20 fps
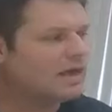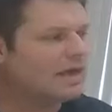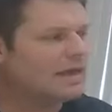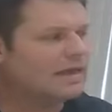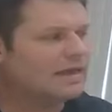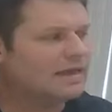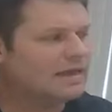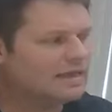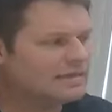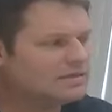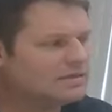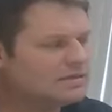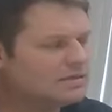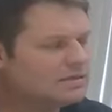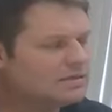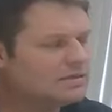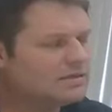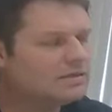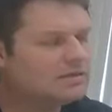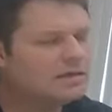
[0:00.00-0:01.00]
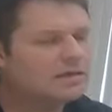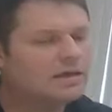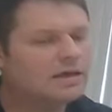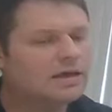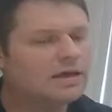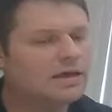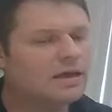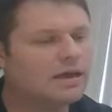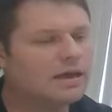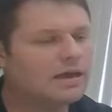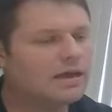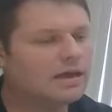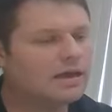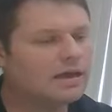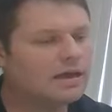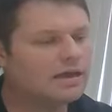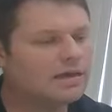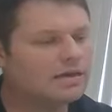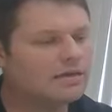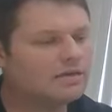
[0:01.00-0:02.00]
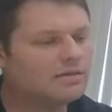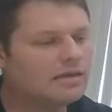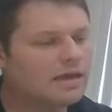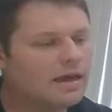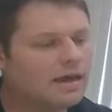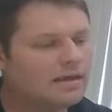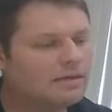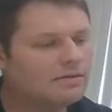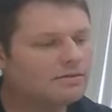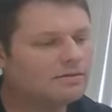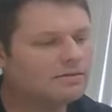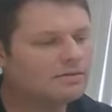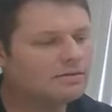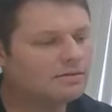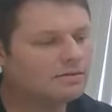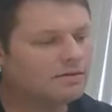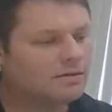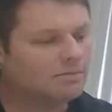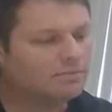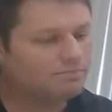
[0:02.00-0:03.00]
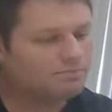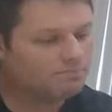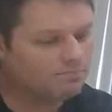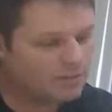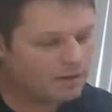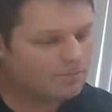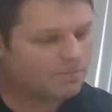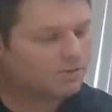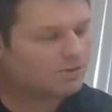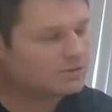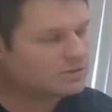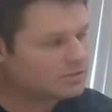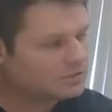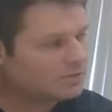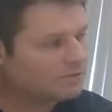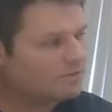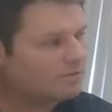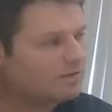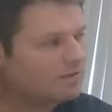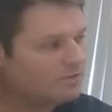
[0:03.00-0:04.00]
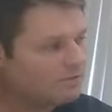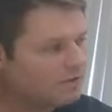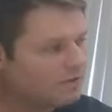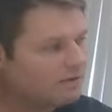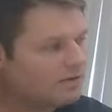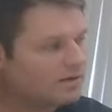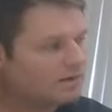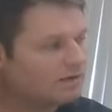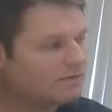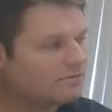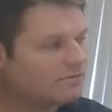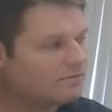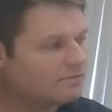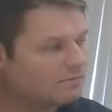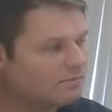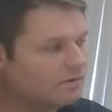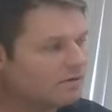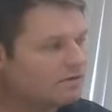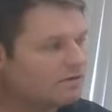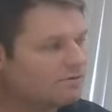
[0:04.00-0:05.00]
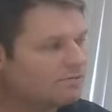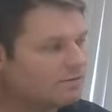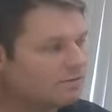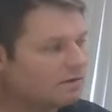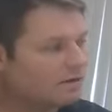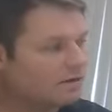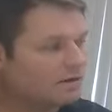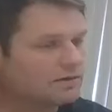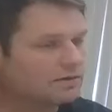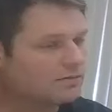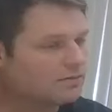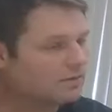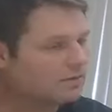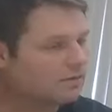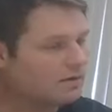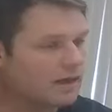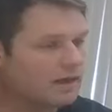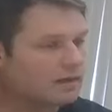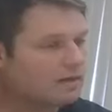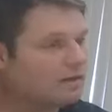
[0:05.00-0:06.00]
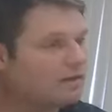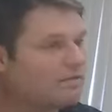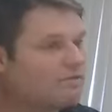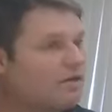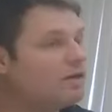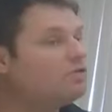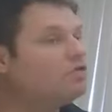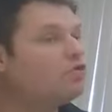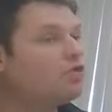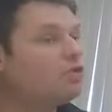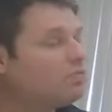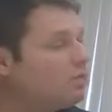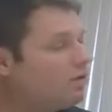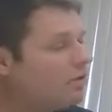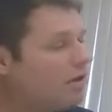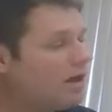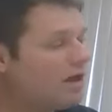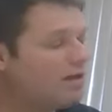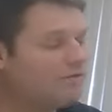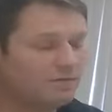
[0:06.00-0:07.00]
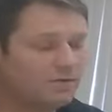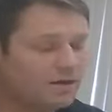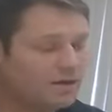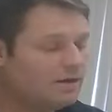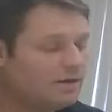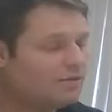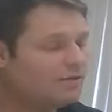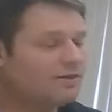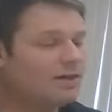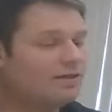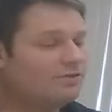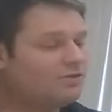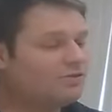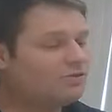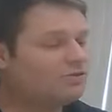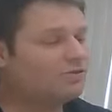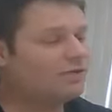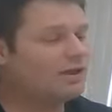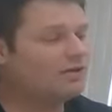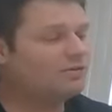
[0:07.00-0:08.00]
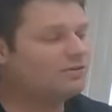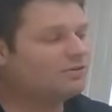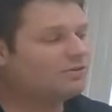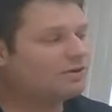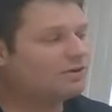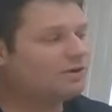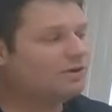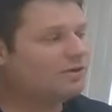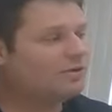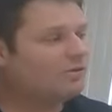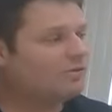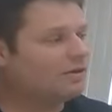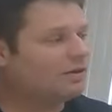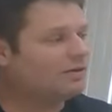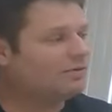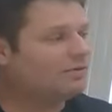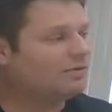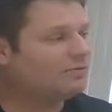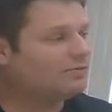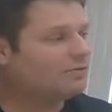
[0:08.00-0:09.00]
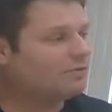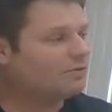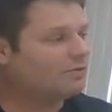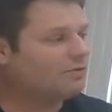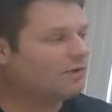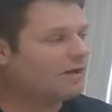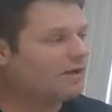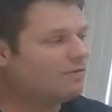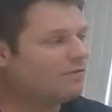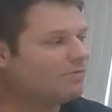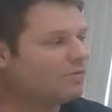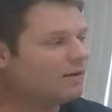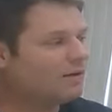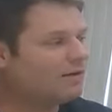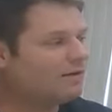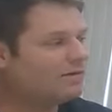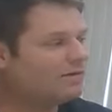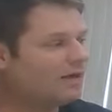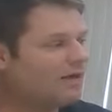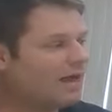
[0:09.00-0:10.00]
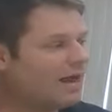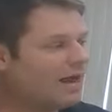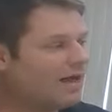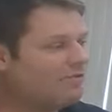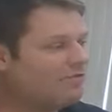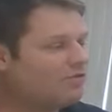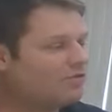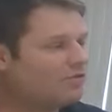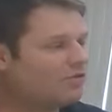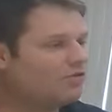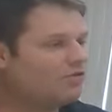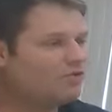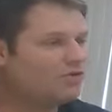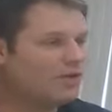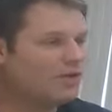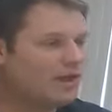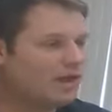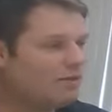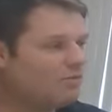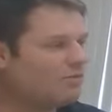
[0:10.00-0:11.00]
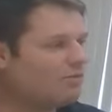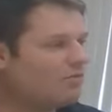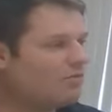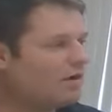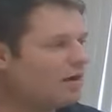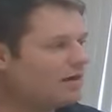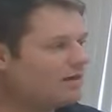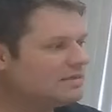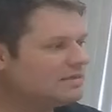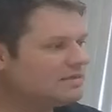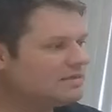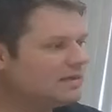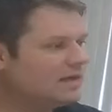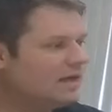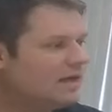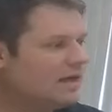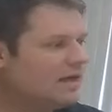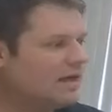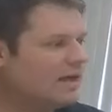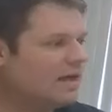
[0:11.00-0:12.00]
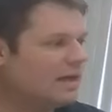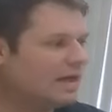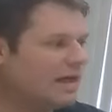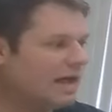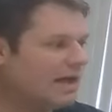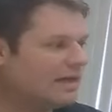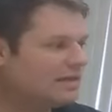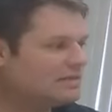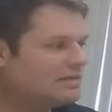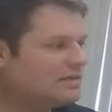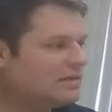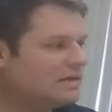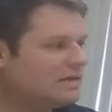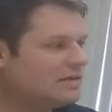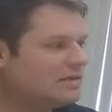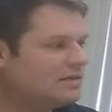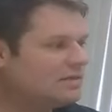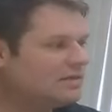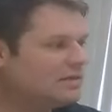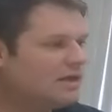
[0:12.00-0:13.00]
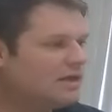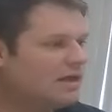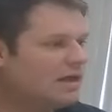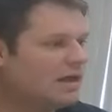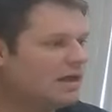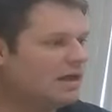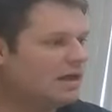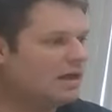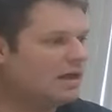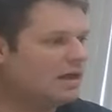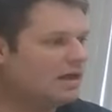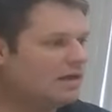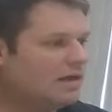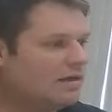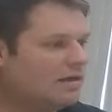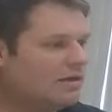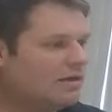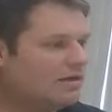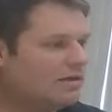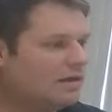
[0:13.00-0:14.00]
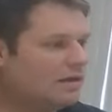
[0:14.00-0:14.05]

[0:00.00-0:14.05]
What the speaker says: and isn't, and that people can still be very, very productive and live a normal life. That's the goal, is for everybody to have the same rights and access and